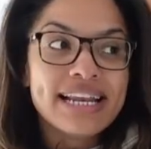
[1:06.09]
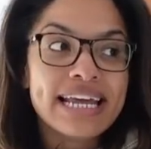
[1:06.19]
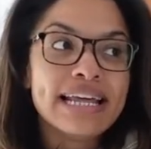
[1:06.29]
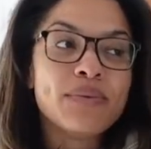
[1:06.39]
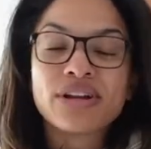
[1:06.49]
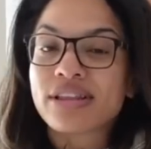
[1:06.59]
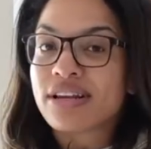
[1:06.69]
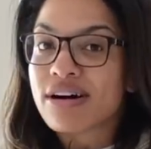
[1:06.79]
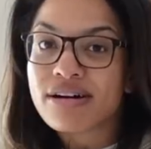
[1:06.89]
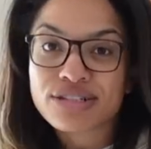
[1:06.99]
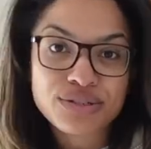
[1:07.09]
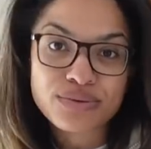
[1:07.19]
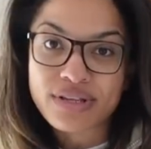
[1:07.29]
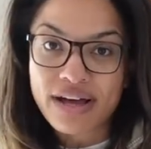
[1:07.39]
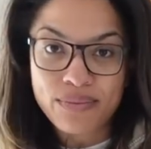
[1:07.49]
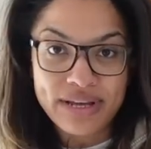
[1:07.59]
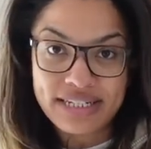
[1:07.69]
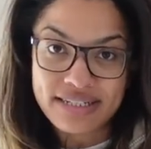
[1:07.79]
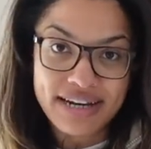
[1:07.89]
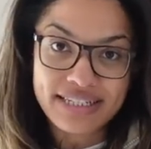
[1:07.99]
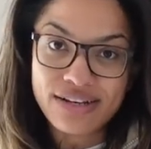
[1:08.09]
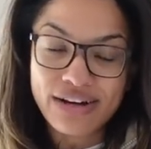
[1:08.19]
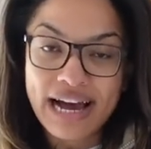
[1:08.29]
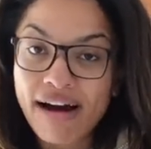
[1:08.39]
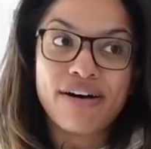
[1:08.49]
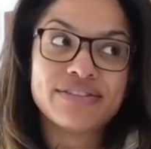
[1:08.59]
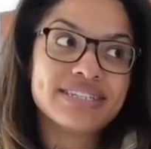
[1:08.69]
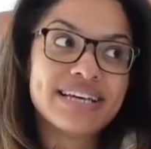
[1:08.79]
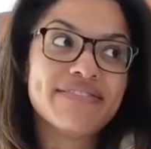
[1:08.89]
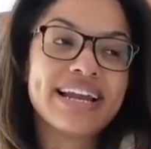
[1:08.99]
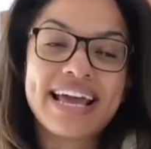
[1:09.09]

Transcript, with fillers: nearly one of the last stalls that we decide to look at after seven,